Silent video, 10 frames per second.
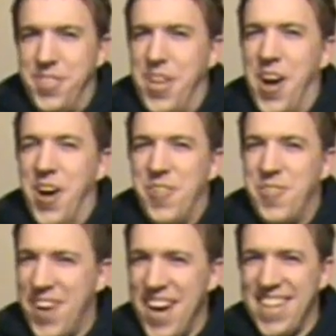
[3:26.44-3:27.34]

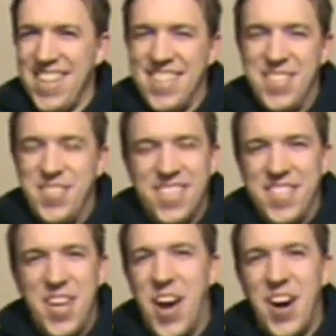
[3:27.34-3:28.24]
No, what?
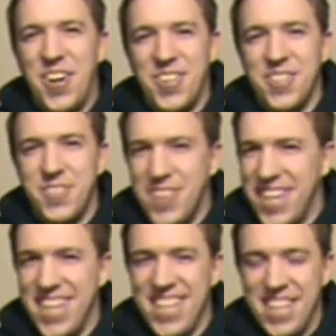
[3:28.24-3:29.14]
No,
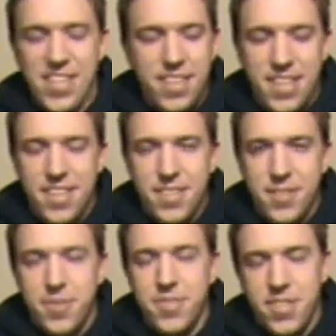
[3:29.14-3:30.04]
what?
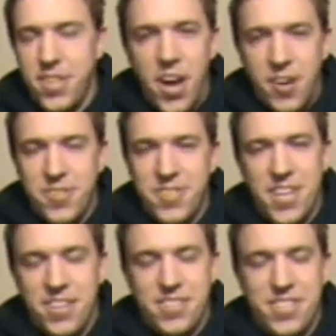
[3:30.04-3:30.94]
No,
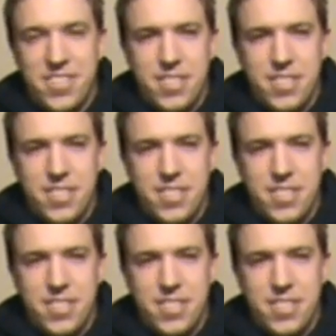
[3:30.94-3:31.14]
no.